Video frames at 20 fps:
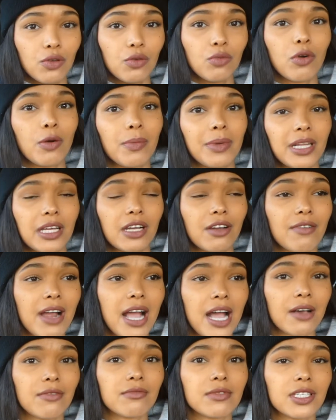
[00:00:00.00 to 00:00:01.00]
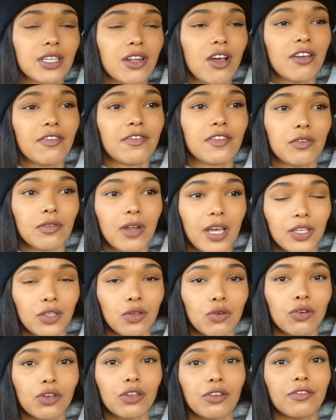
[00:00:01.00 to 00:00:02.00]
wobbling around and I feel like
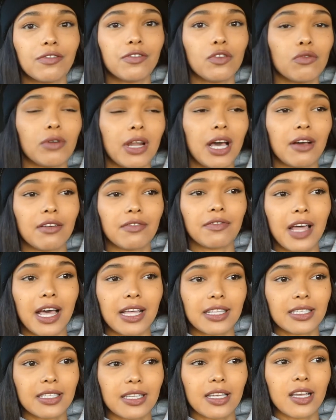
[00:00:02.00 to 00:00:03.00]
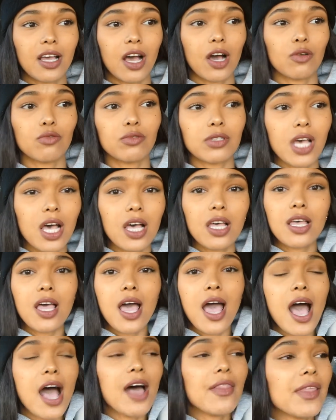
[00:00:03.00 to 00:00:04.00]
you're going to fall out of that holder,
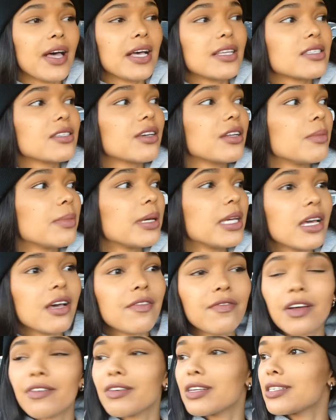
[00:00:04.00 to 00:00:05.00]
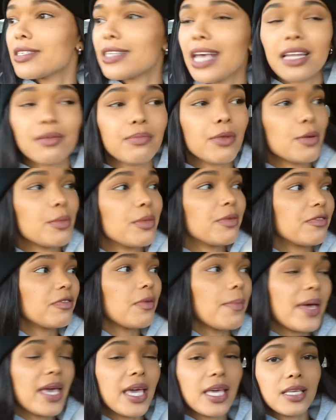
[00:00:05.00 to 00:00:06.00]
and that's going to be a very sad moment for
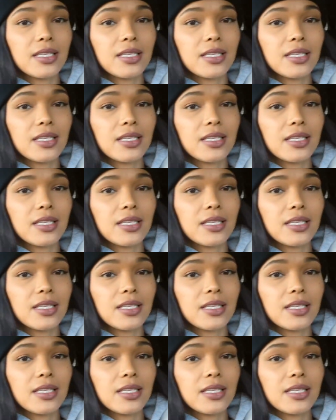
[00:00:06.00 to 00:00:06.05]
me.